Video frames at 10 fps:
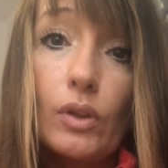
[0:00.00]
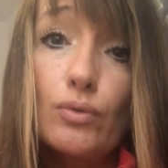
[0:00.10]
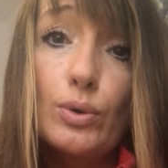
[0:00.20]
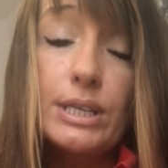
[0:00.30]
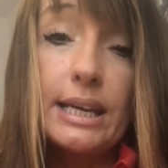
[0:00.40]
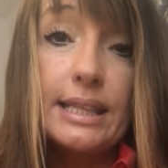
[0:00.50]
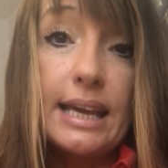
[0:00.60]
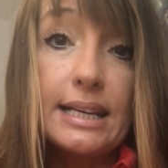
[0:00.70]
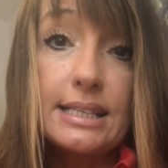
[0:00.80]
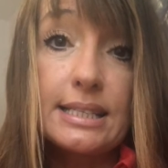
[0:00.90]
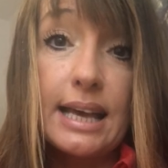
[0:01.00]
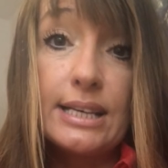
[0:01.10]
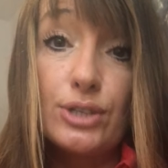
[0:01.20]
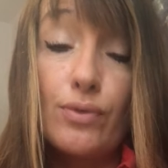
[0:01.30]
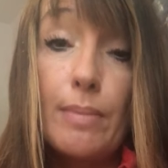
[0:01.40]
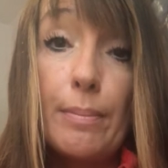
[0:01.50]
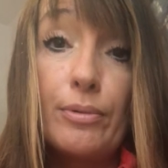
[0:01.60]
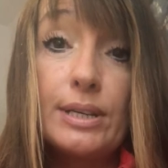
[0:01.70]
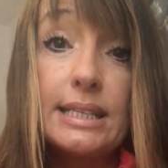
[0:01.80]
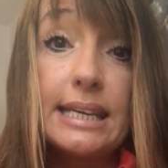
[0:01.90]
Rotate the exercises. Remember,
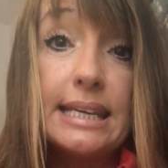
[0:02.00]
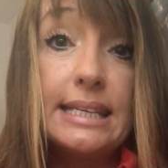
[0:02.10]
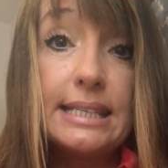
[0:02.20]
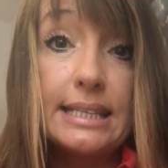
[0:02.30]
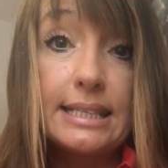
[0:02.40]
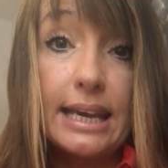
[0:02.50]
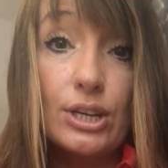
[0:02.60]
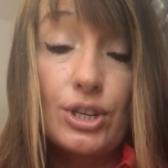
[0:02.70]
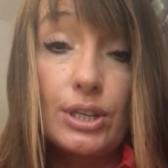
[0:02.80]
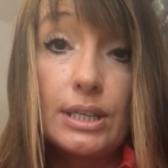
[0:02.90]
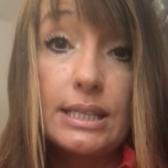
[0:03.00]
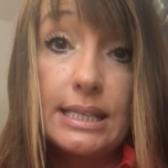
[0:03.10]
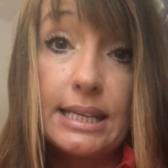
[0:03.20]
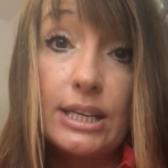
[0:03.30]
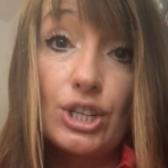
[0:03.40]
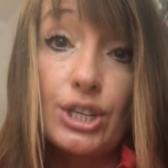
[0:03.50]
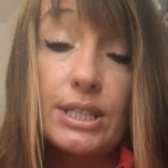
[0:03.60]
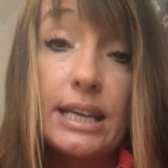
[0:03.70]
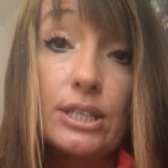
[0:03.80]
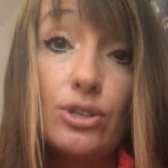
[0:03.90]
it's the easiest section to teach because
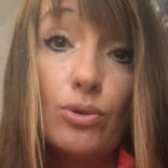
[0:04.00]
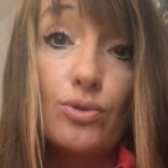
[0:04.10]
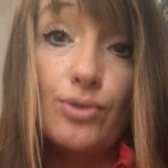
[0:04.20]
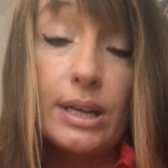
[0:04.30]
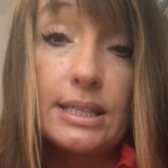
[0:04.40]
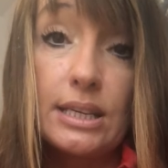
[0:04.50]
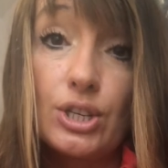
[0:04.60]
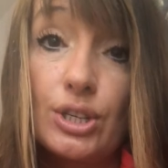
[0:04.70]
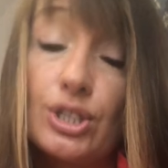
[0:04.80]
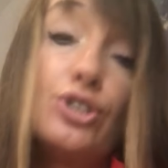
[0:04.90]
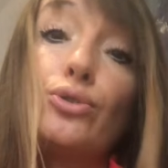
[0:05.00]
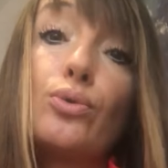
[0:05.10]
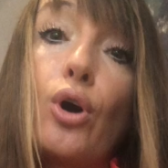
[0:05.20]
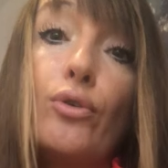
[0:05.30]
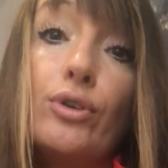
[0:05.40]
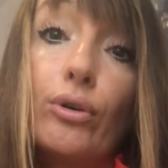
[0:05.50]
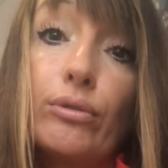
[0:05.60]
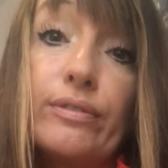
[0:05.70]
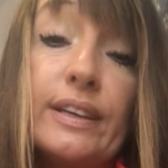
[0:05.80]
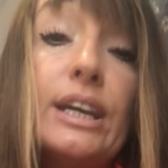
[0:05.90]
there's no transitions, no
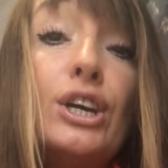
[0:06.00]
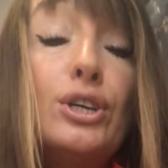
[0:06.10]
choreography.